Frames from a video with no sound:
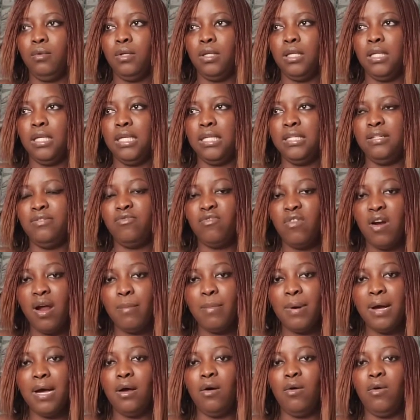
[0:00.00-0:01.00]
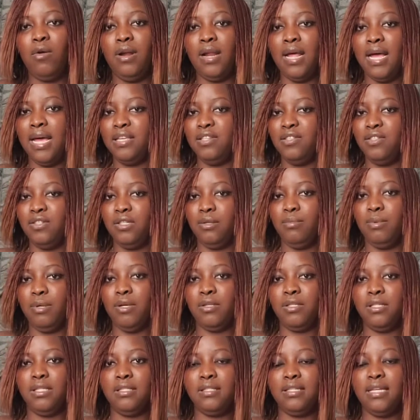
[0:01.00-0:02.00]
the drama on IG
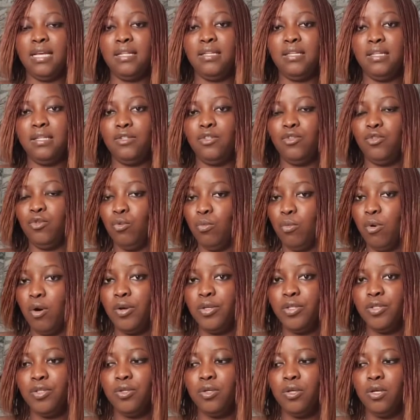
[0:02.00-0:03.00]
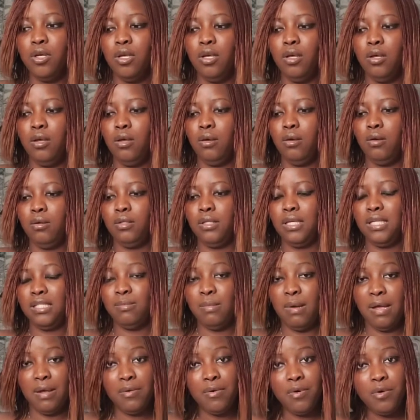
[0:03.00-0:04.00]
because it's getting too much. That's
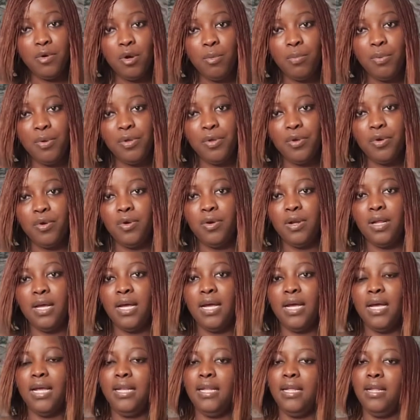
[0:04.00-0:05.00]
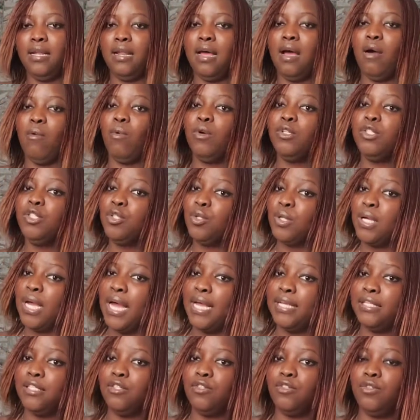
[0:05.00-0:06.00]
my own opinion, and then I want you
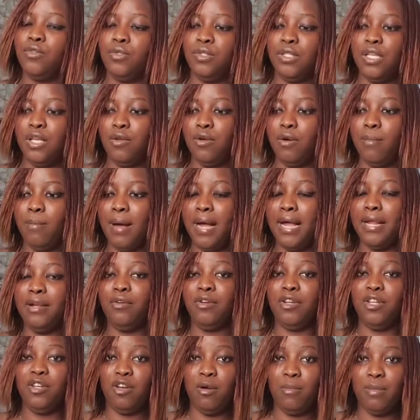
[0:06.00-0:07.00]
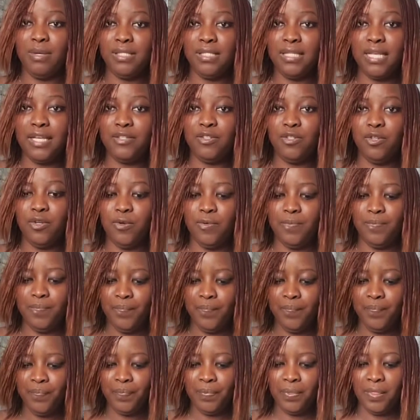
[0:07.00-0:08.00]
guys to say your mind on the comment section
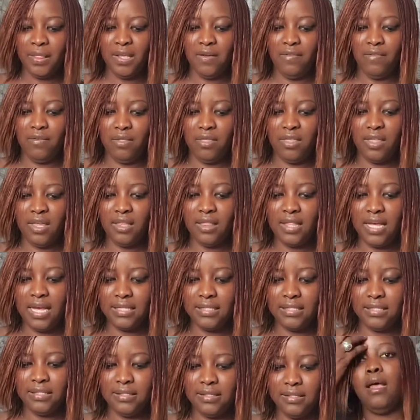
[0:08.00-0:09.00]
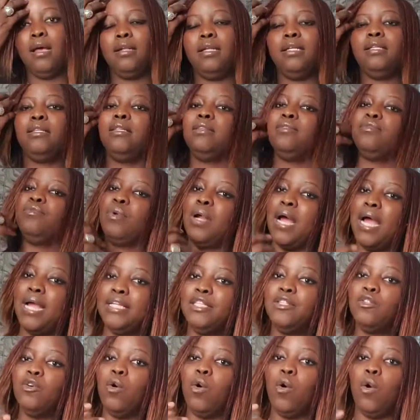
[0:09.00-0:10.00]
if you think that this is
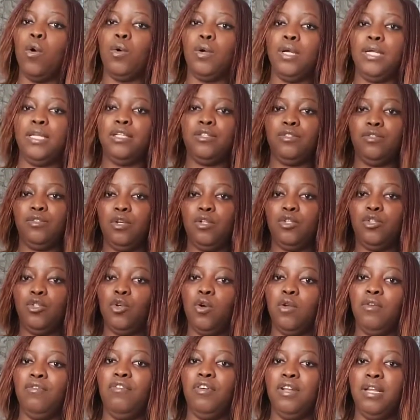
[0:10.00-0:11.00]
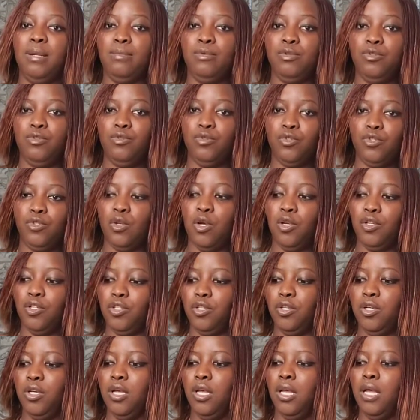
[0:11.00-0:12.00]
right or it is not done for them to do
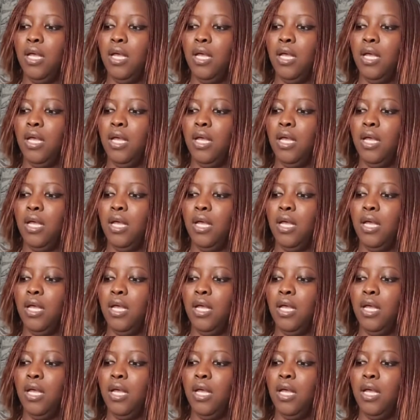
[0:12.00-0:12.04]
such.